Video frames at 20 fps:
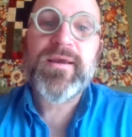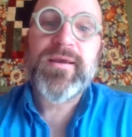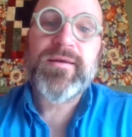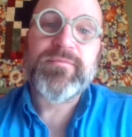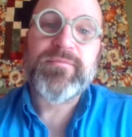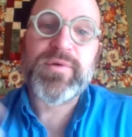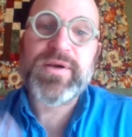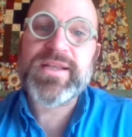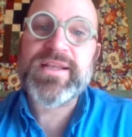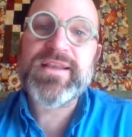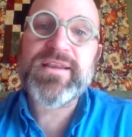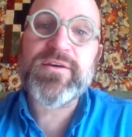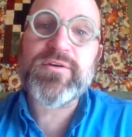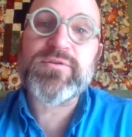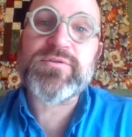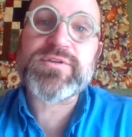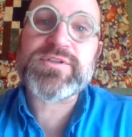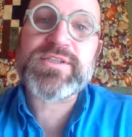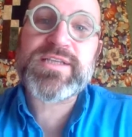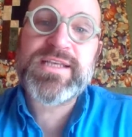But in
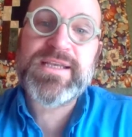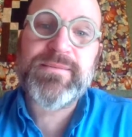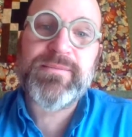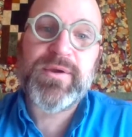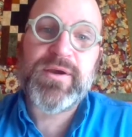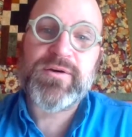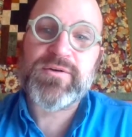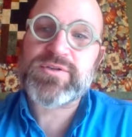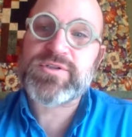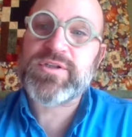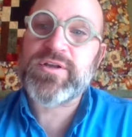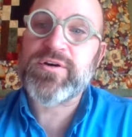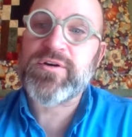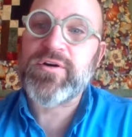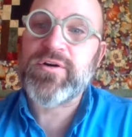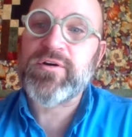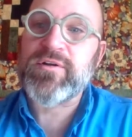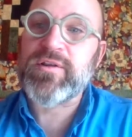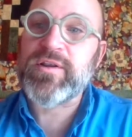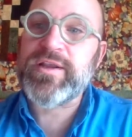those emails, there
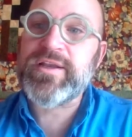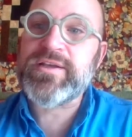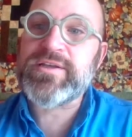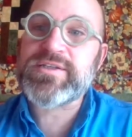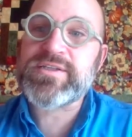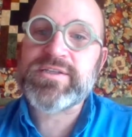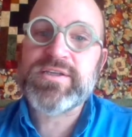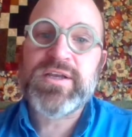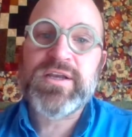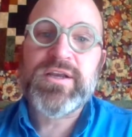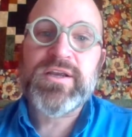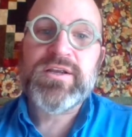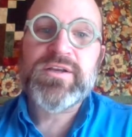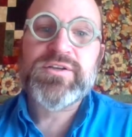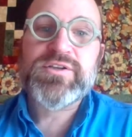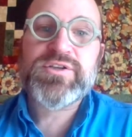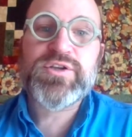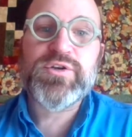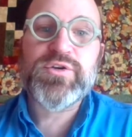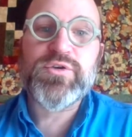are links
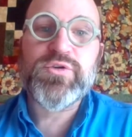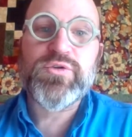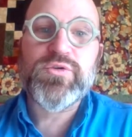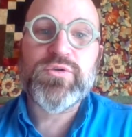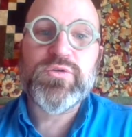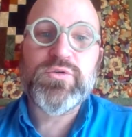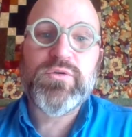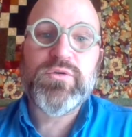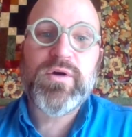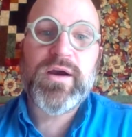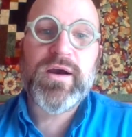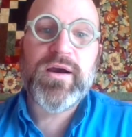to